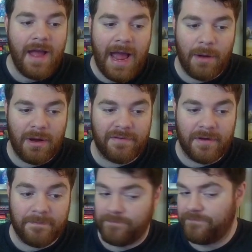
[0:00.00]

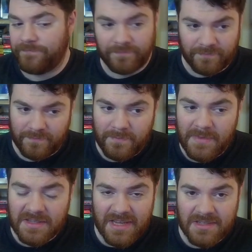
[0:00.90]
However,
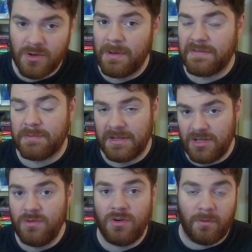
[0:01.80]
Cecil buffs by
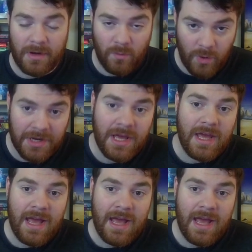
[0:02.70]
2, not by 1,